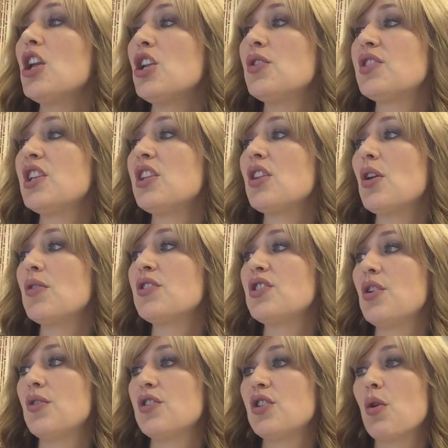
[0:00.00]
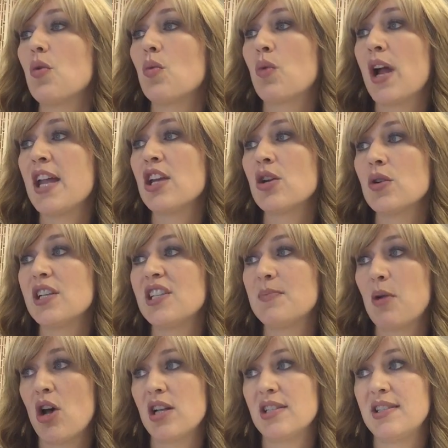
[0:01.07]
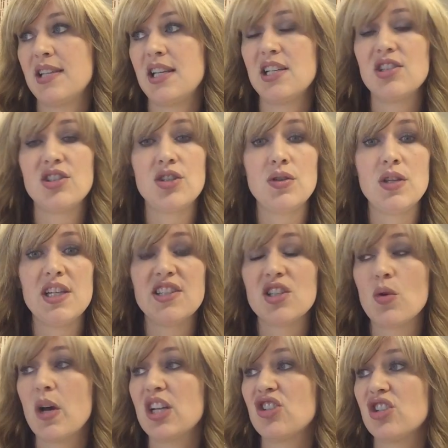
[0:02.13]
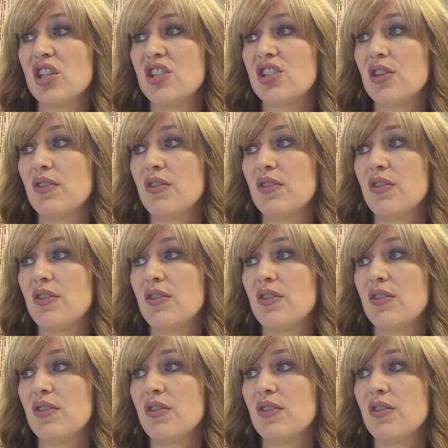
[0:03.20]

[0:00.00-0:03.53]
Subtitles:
Using those notes, write your responses to these questions.